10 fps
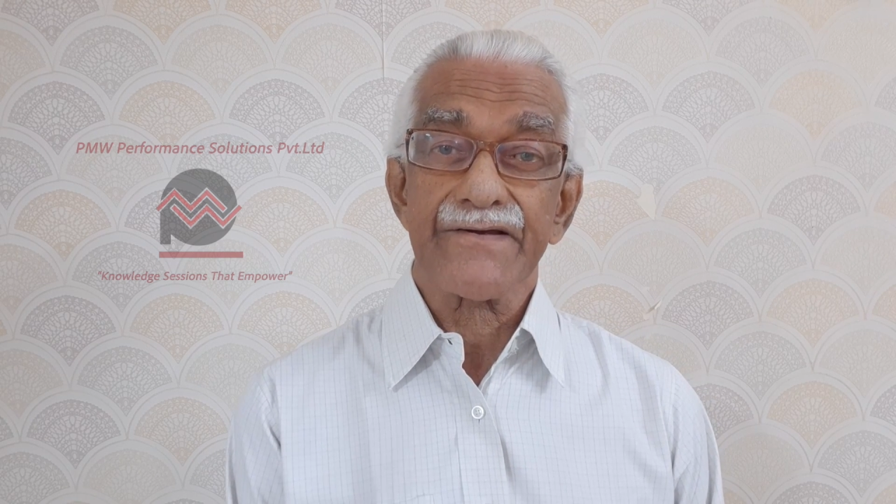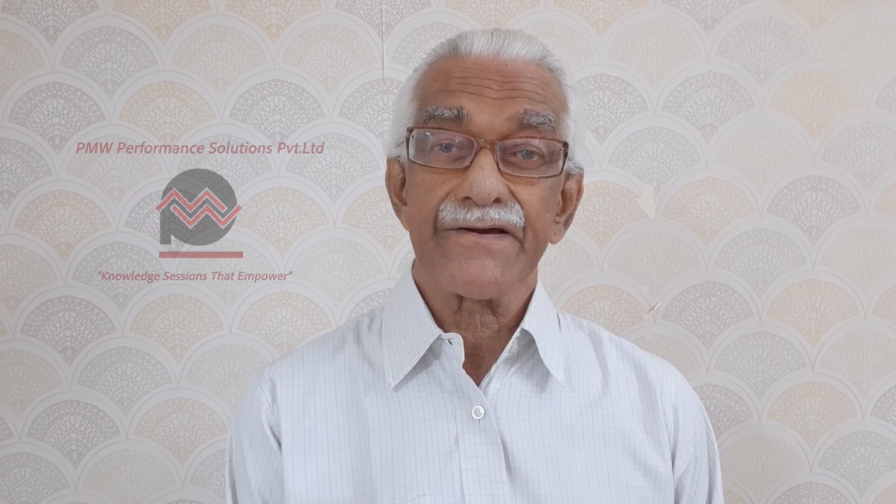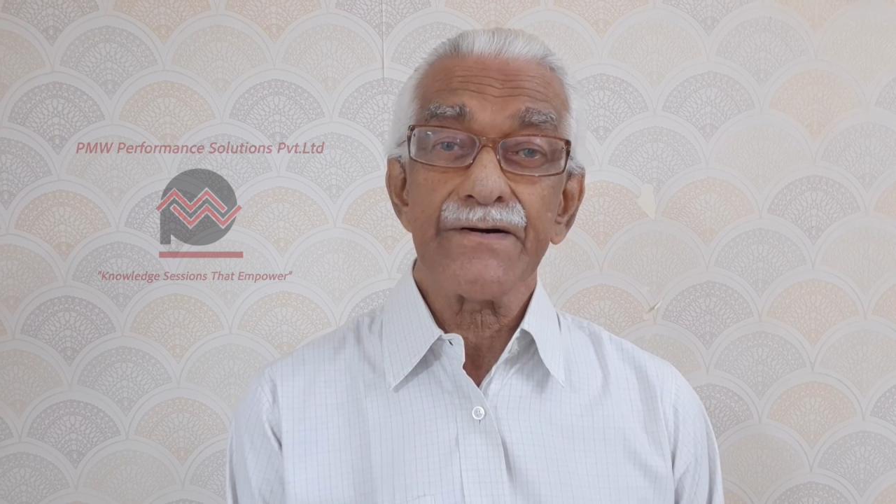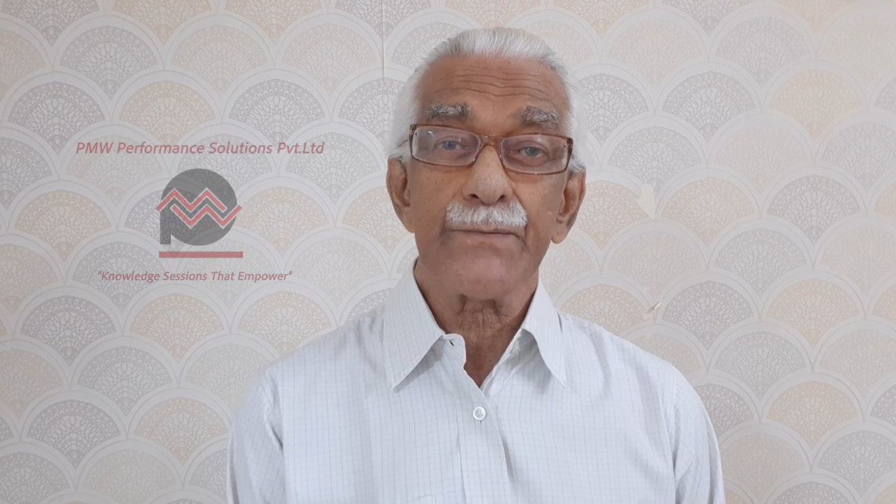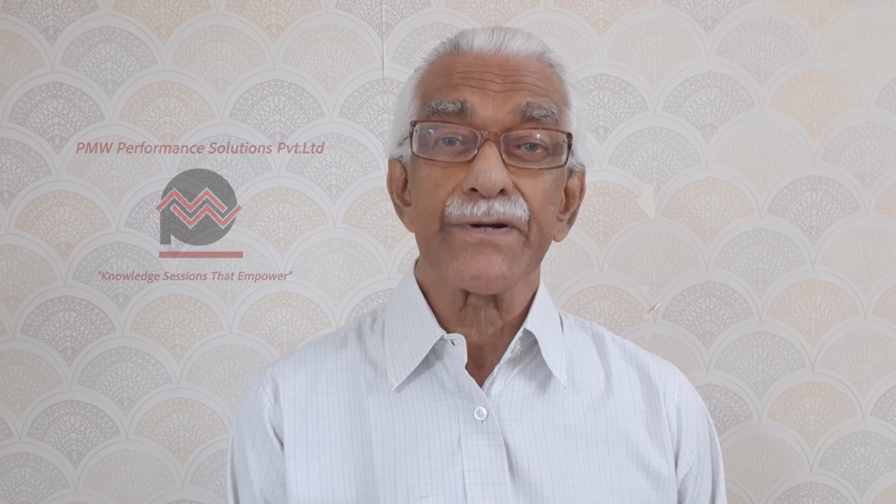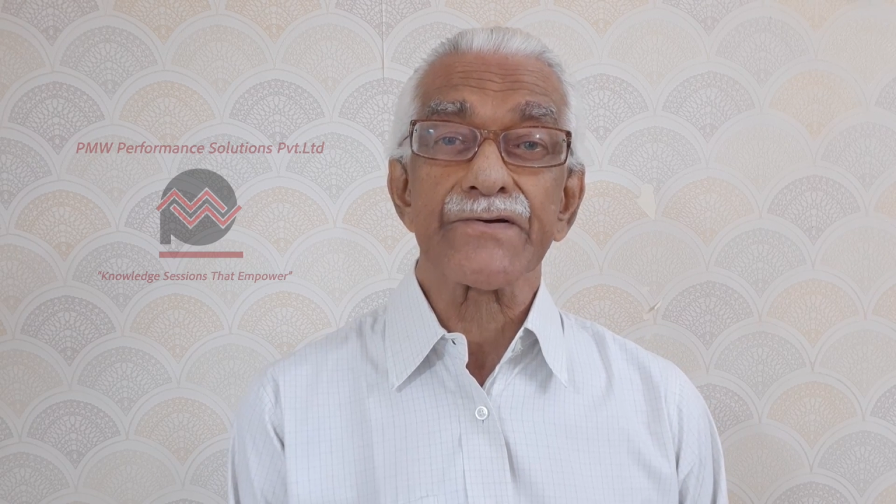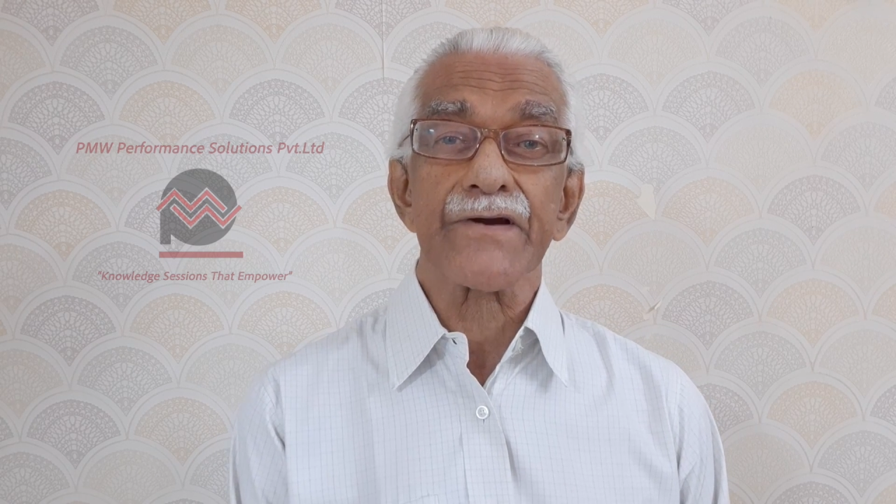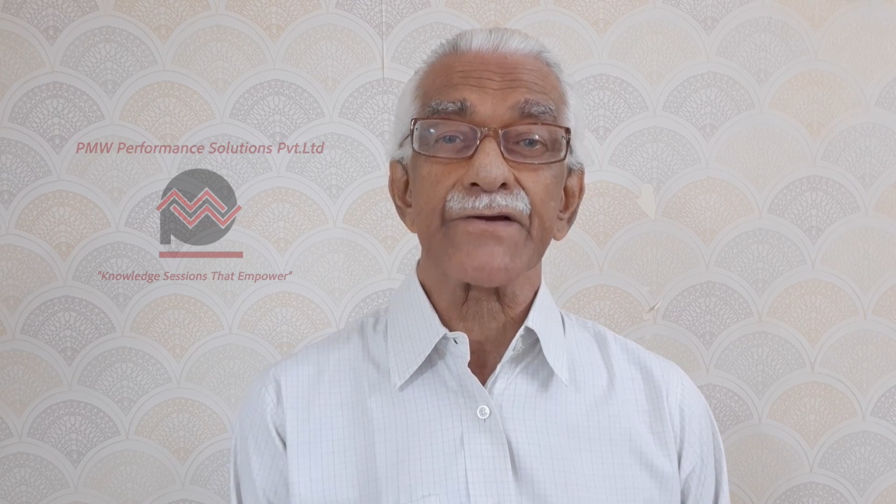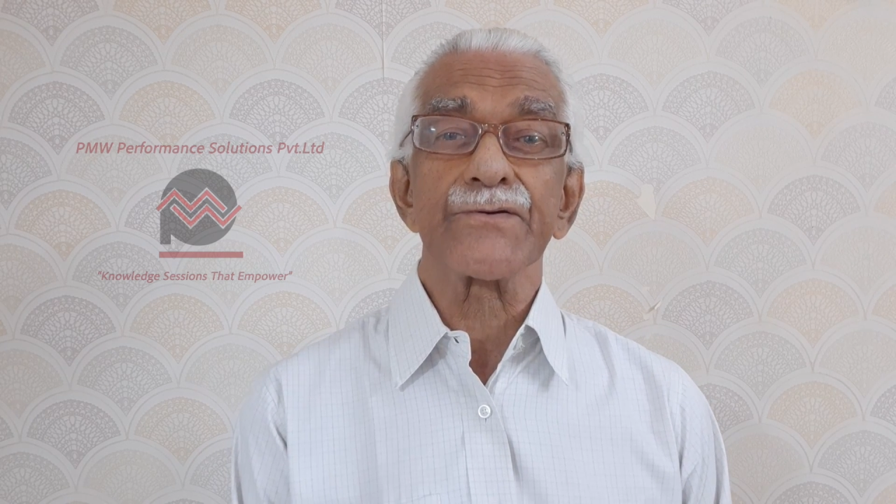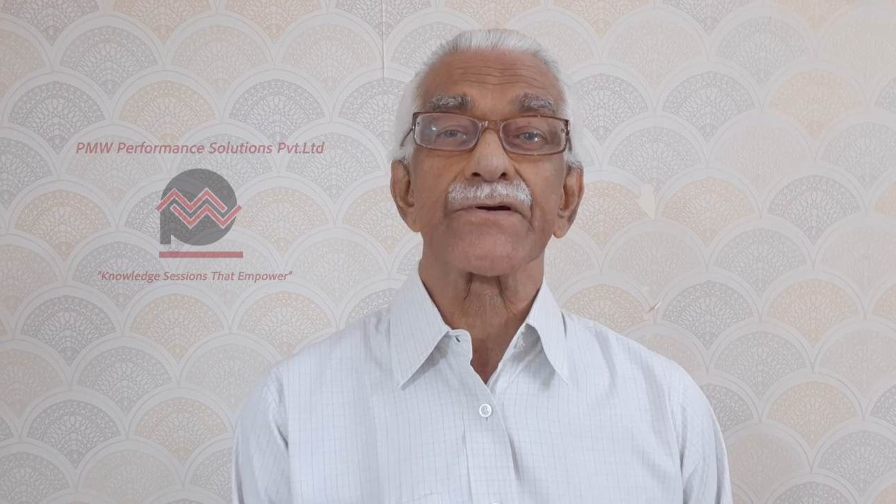Here we are
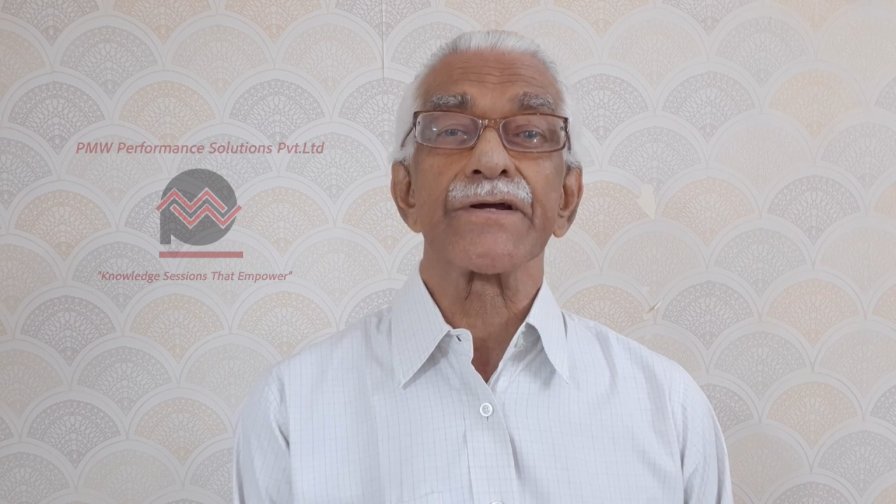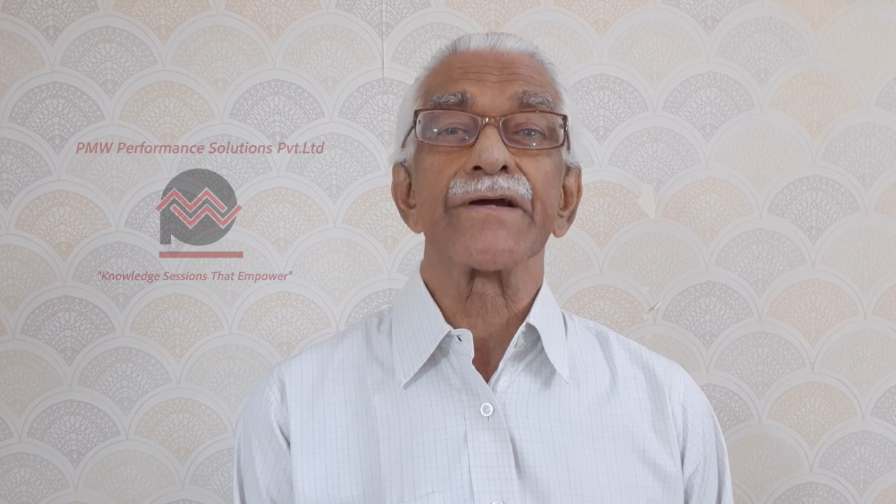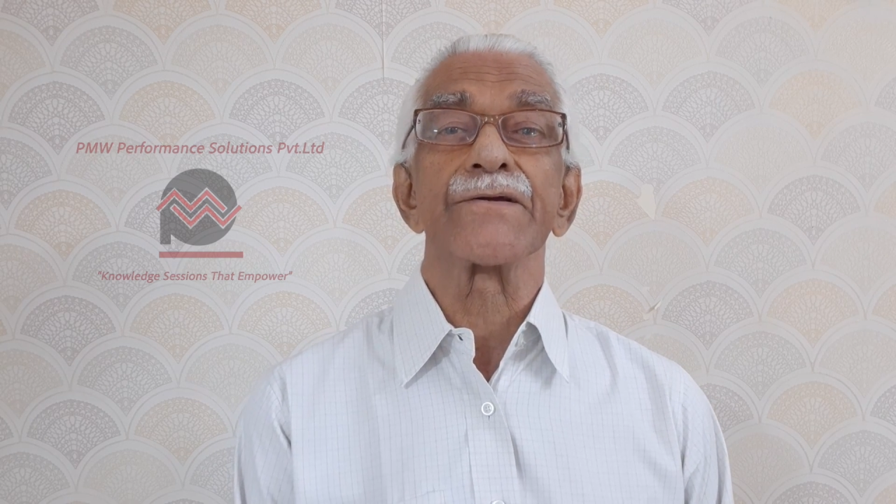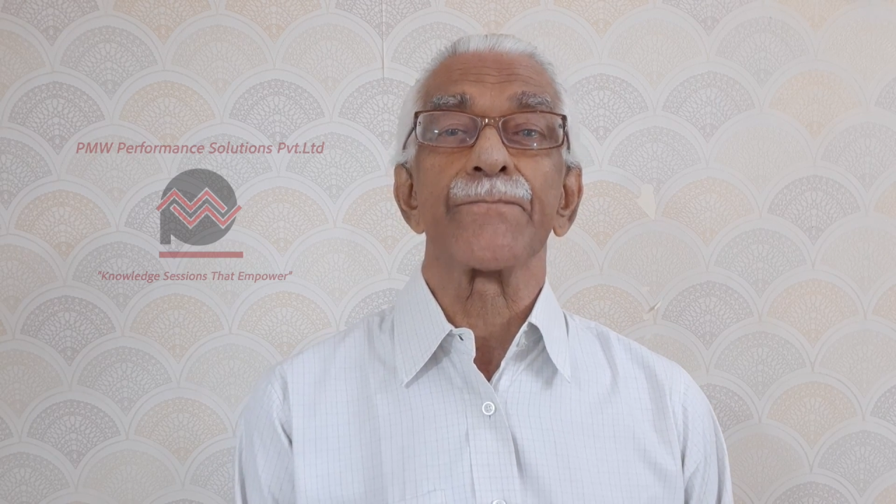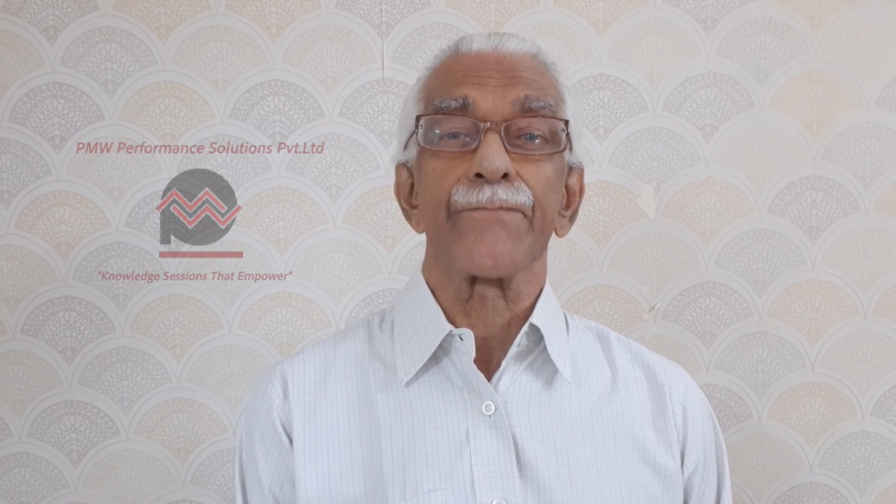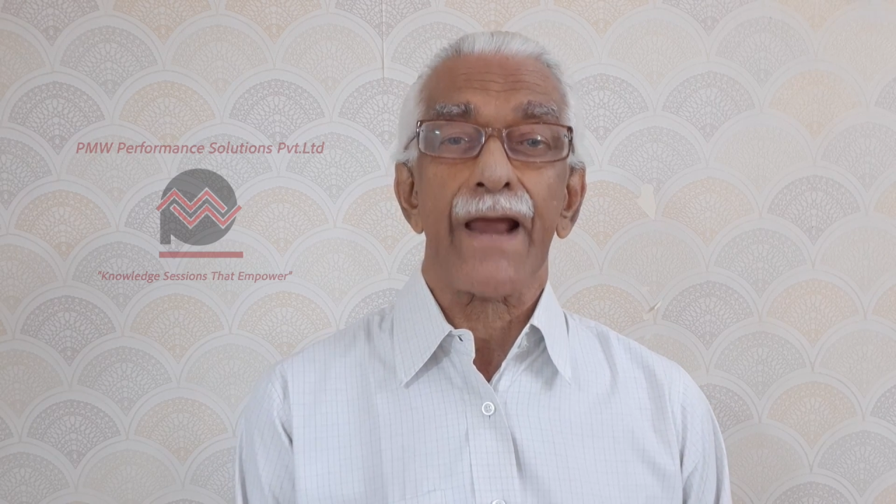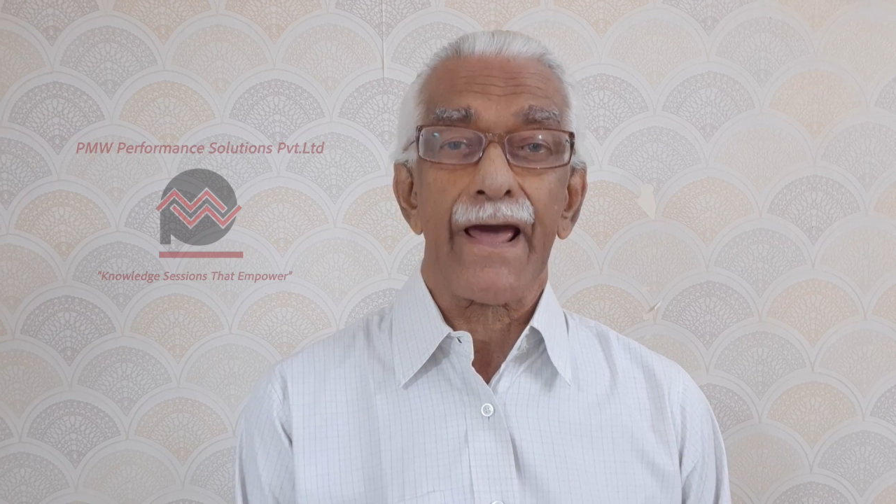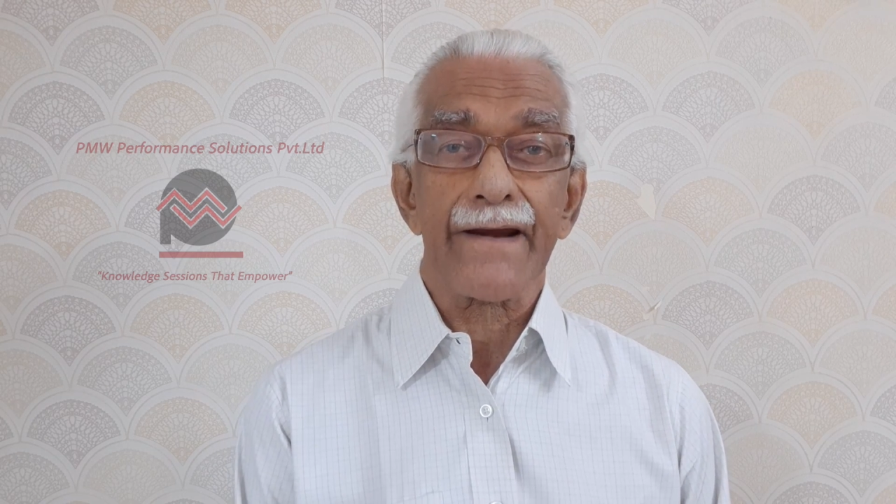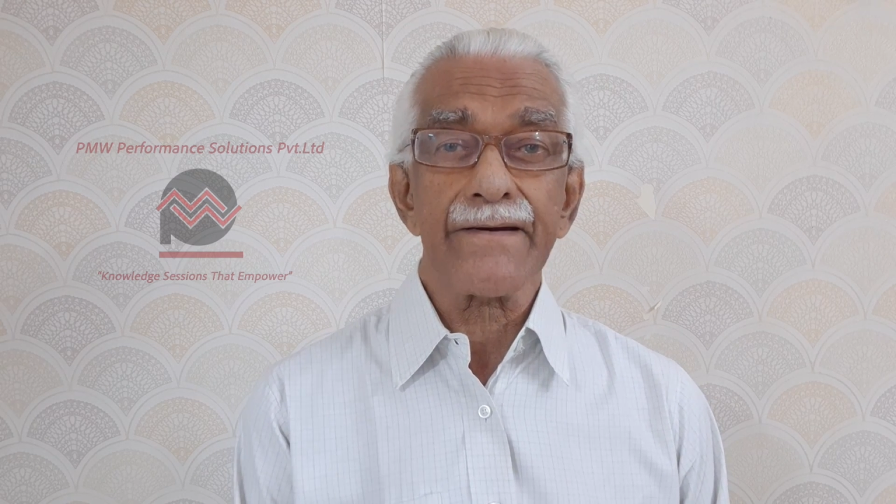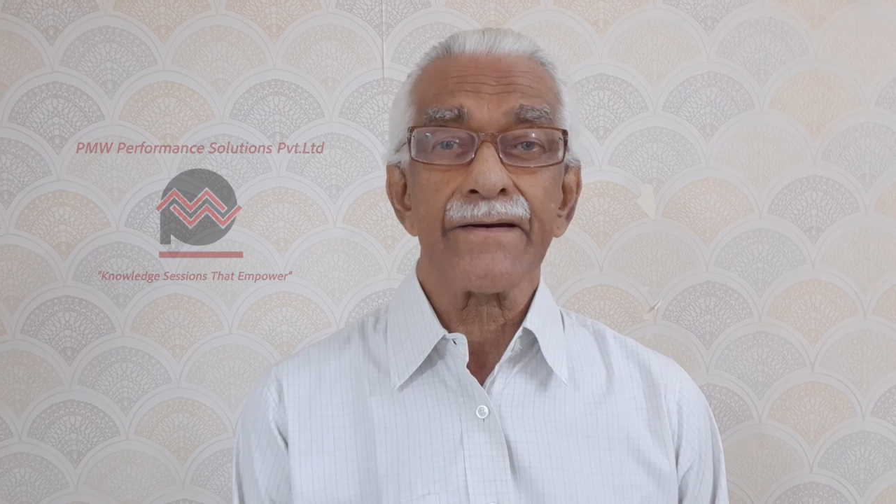trying to create a
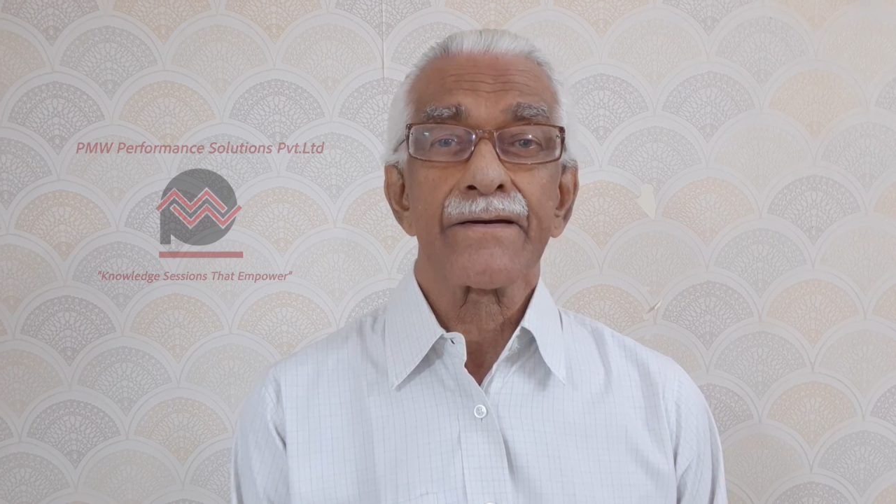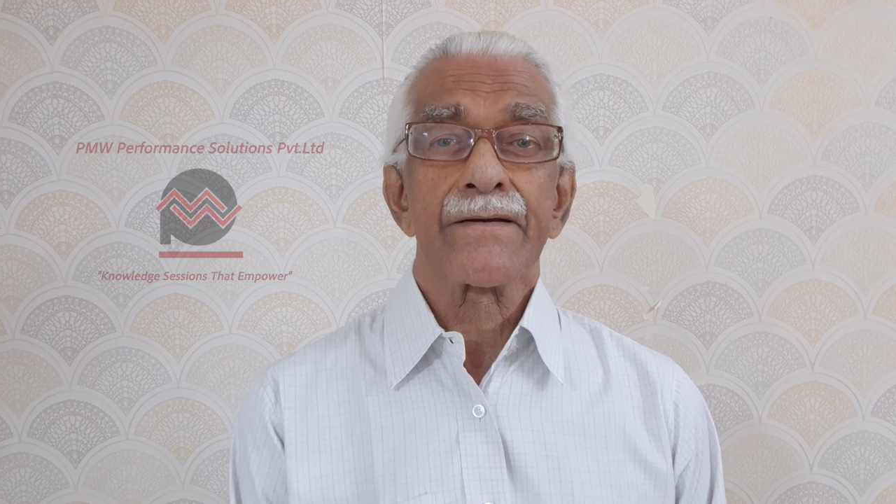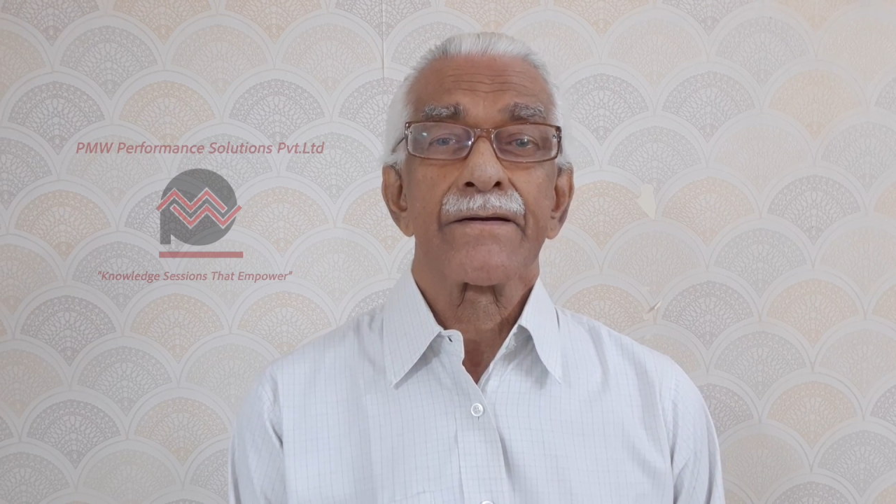plan